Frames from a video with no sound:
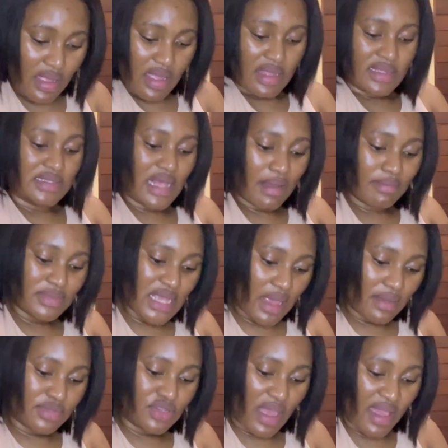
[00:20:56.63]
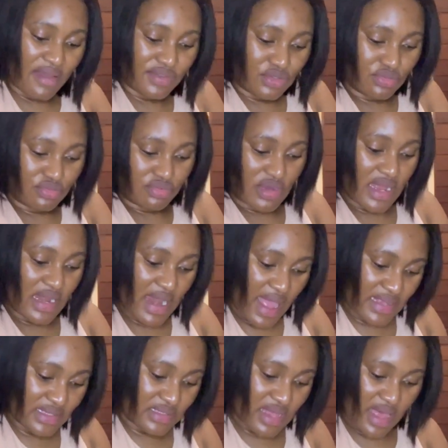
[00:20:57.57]
sometimes you have to
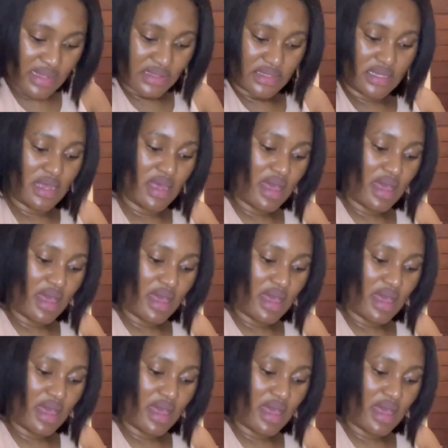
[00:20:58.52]
realize that